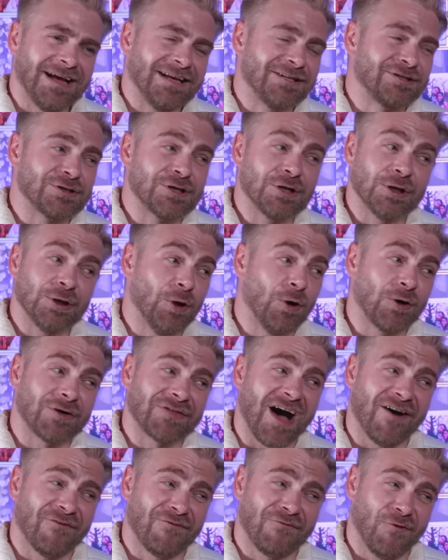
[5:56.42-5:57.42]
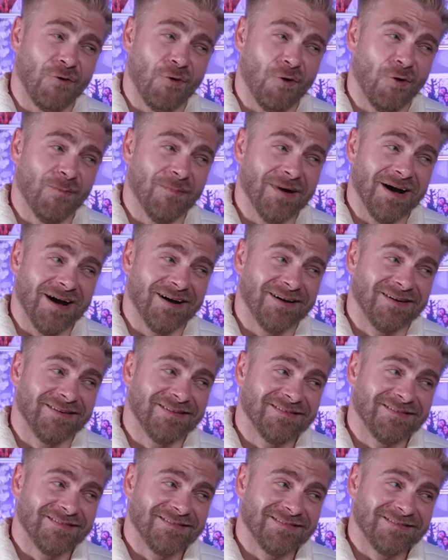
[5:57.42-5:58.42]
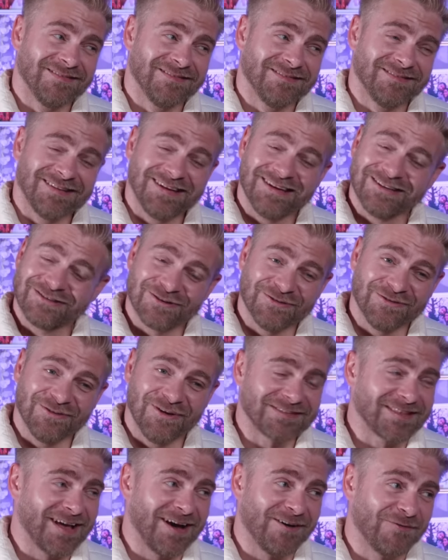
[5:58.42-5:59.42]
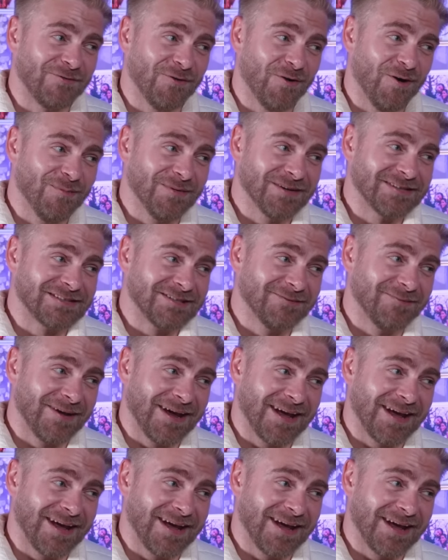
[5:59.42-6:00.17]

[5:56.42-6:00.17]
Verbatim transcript: It doesn't look that former. No. It doesn't look that former to